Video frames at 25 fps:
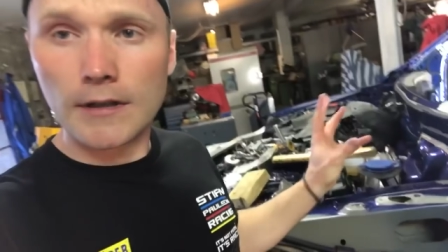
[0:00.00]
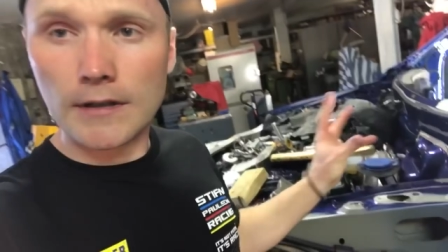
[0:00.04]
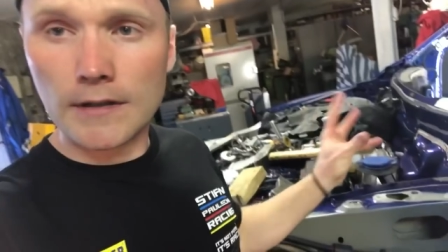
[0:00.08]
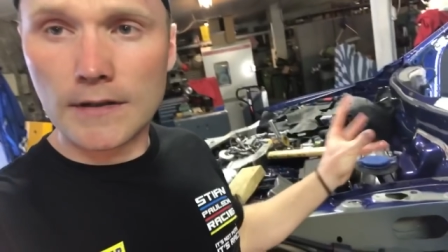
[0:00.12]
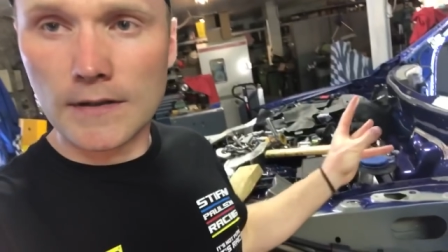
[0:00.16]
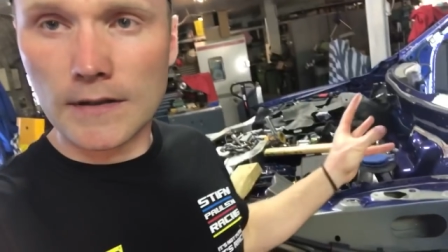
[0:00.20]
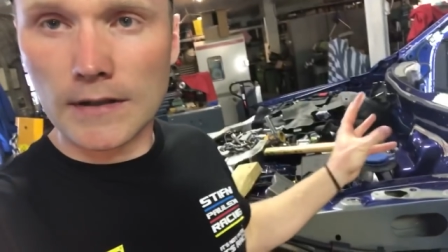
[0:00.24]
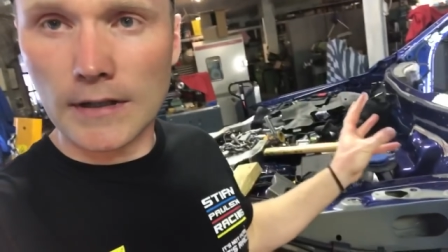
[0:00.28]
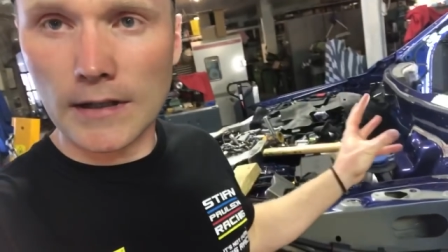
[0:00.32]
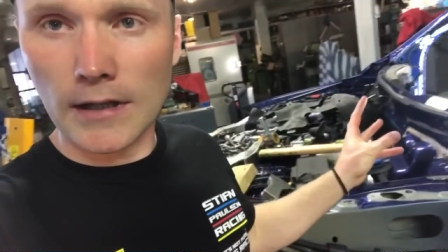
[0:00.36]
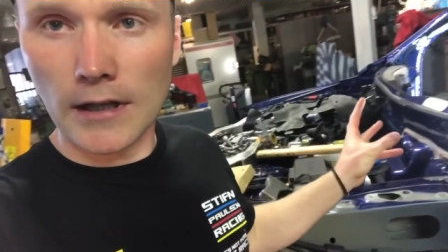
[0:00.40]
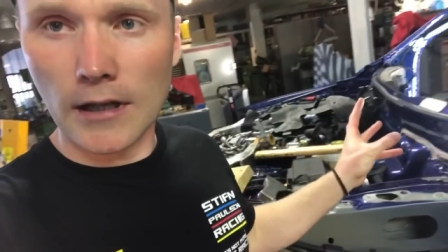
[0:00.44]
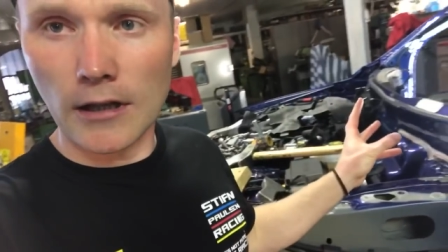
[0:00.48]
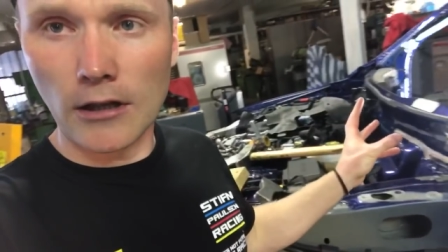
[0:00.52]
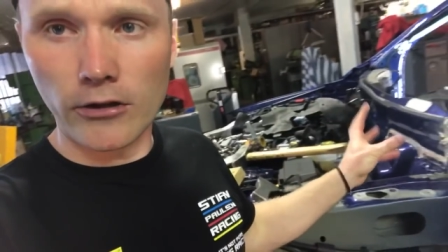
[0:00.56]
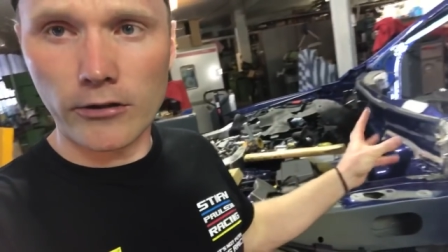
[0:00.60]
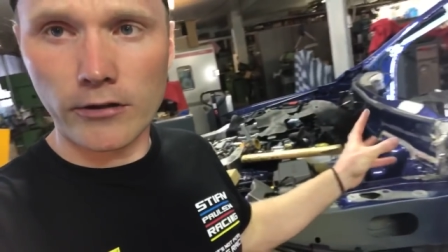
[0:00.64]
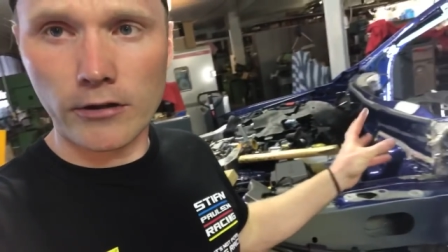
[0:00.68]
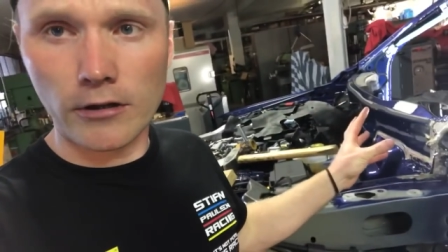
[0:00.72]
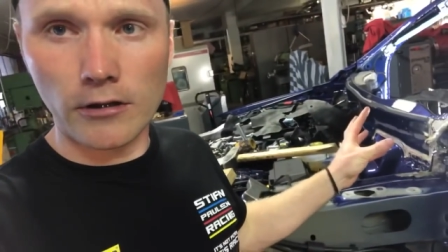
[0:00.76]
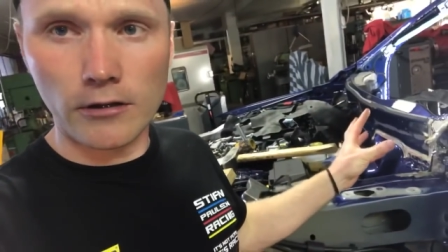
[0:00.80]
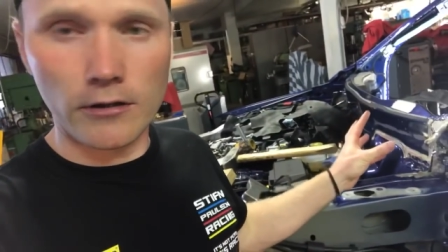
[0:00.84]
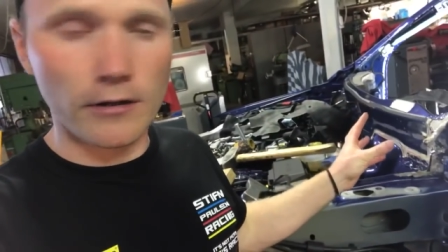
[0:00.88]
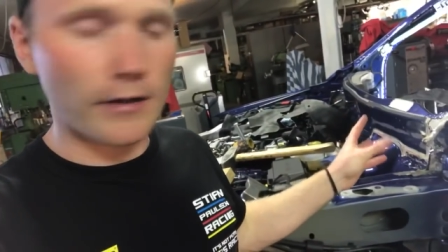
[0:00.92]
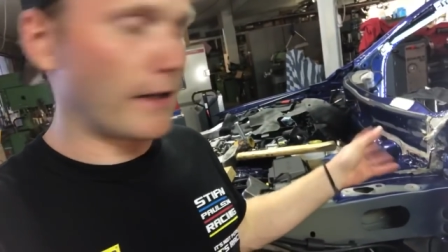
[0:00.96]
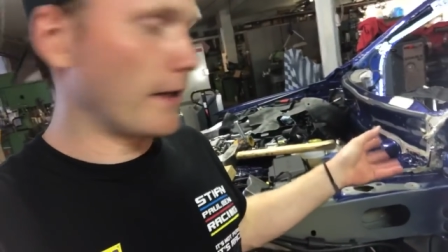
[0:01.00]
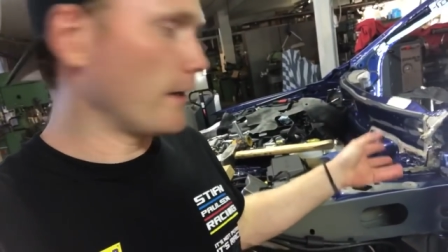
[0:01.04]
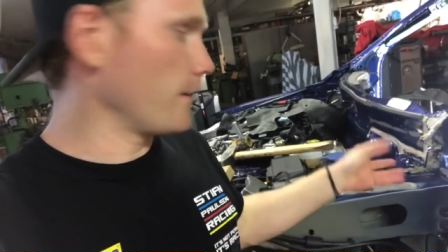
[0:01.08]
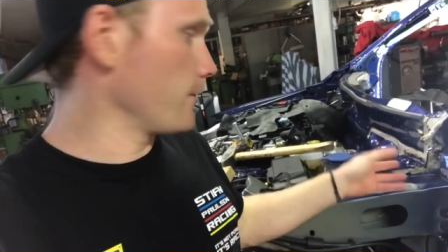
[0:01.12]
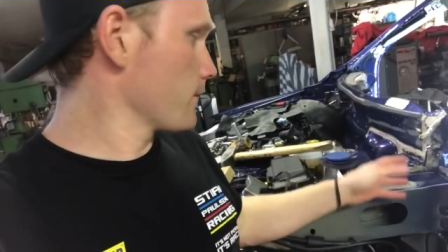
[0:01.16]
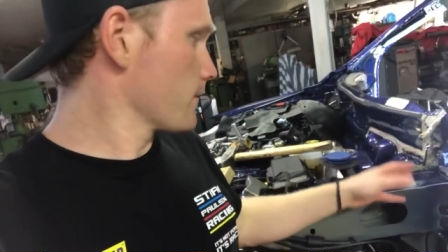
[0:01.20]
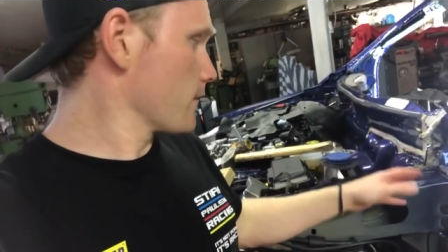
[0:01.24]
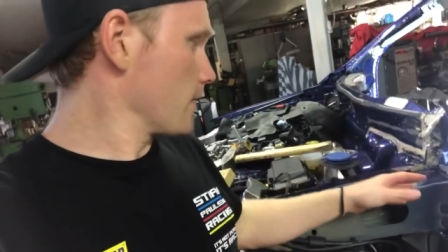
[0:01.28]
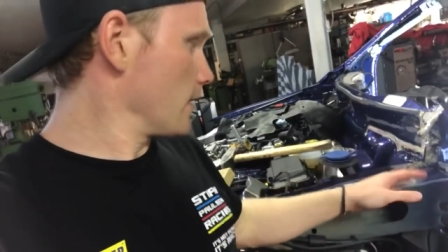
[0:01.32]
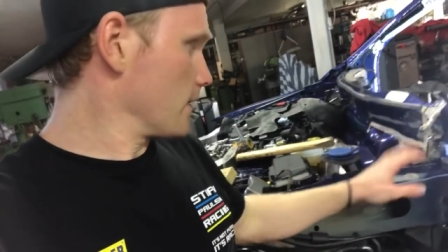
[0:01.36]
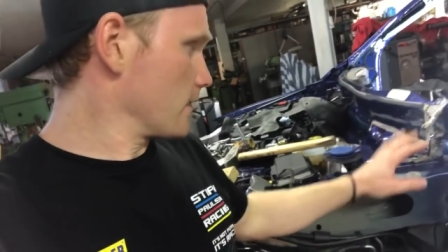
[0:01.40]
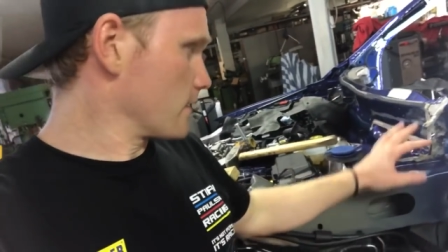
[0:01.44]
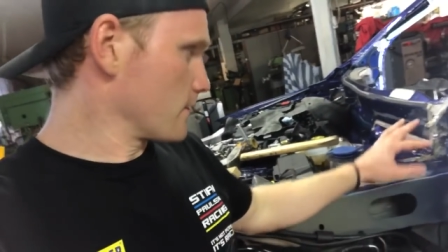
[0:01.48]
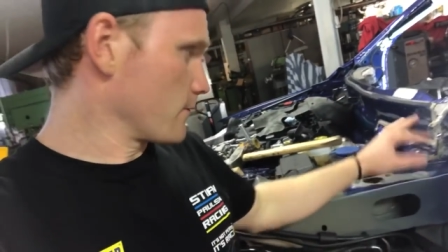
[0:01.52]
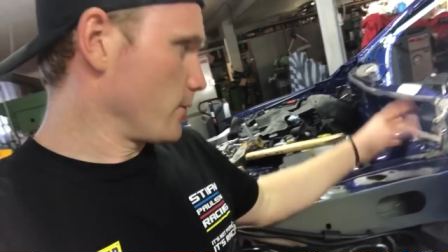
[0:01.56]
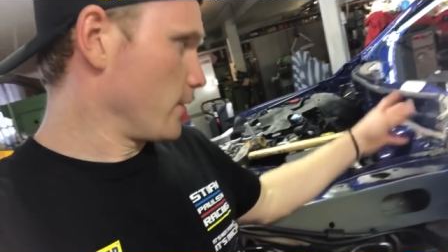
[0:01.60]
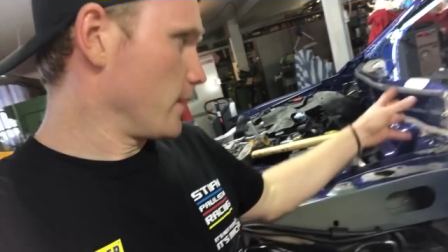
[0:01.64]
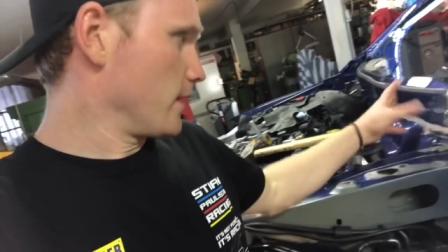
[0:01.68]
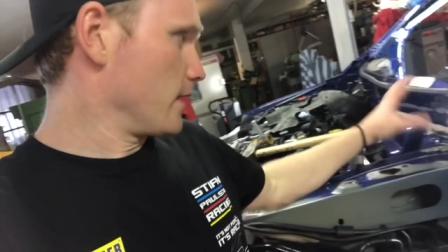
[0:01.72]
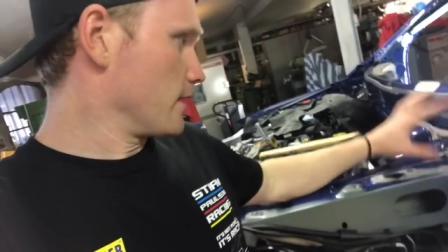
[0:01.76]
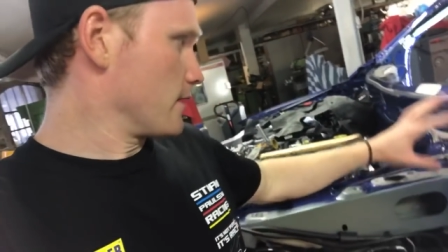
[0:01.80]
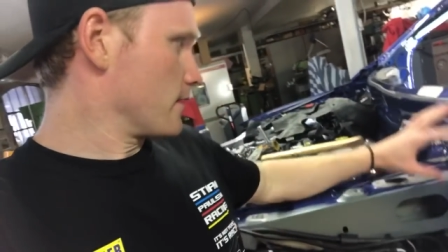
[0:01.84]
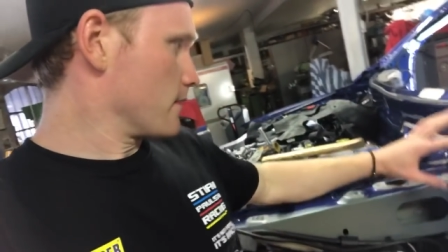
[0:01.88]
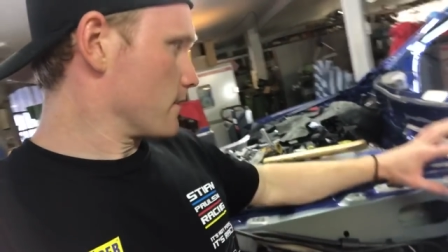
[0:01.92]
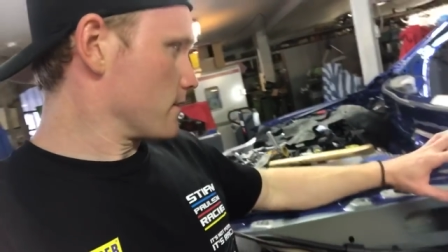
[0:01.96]
It's still a lot, lot left. That's
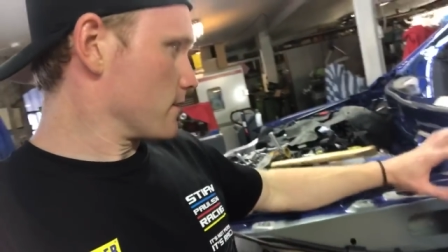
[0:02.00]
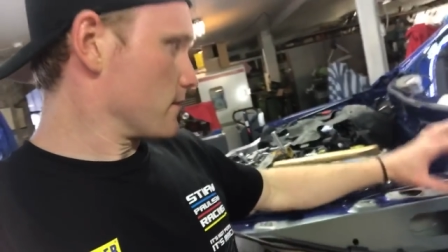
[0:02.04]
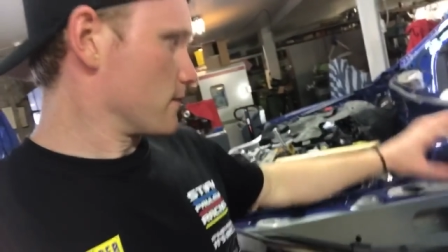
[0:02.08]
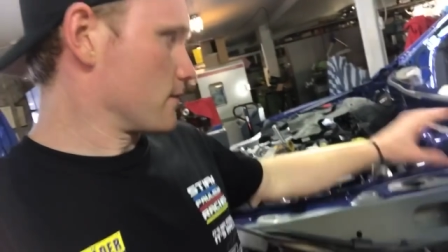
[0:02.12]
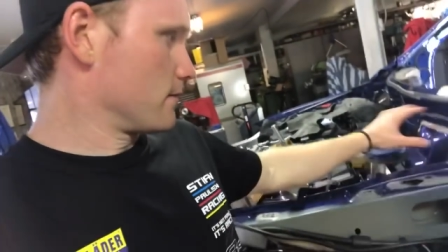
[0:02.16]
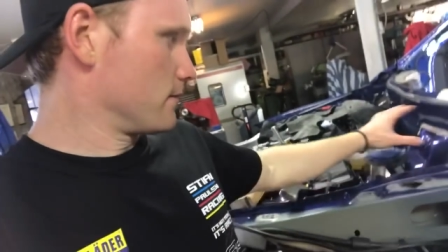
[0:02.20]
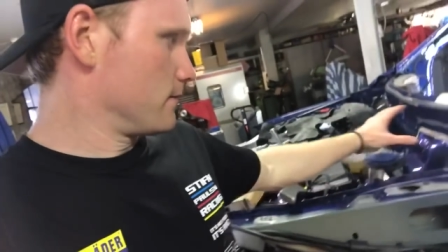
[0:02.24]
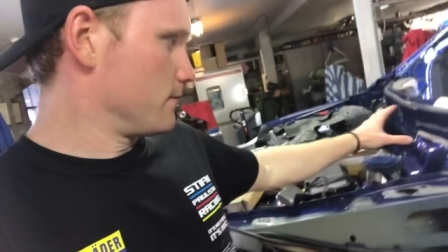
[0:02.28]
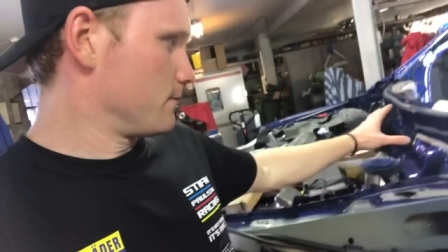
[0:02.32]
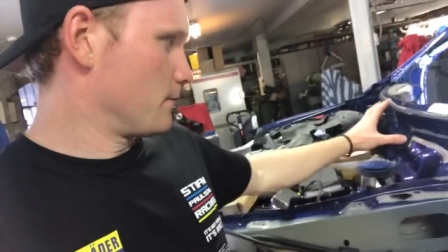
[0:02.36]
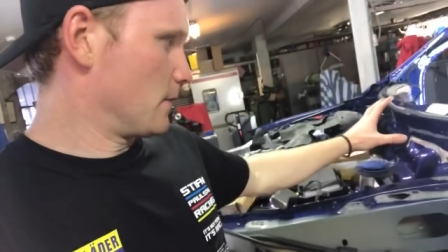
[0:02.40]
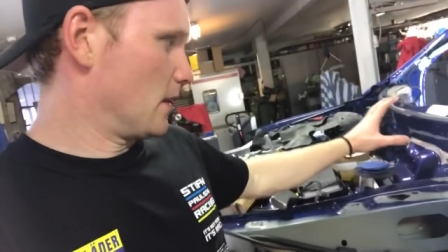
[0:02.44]
why it's